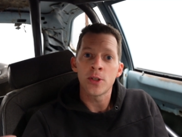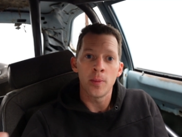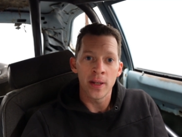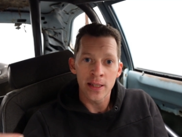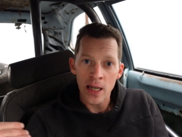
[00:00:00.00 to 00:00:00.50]
So
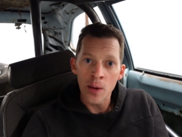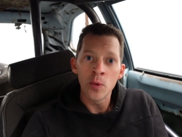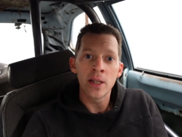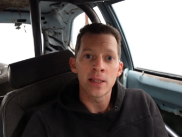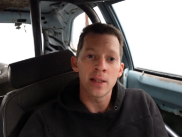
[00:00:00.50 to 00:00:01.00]
by the time
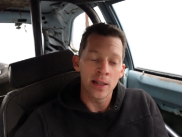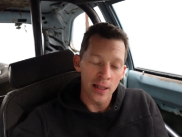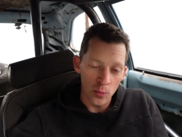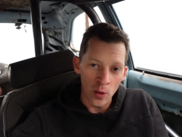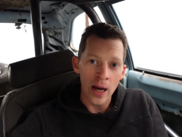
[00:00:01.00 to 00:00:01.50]
we get to the
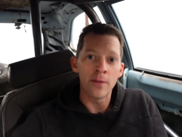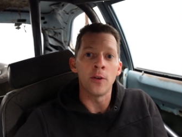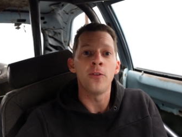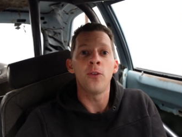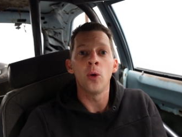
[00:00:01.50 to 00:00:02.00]
end, we'll have
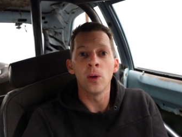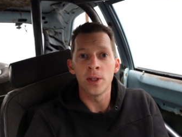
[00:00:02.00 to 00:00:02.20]
a full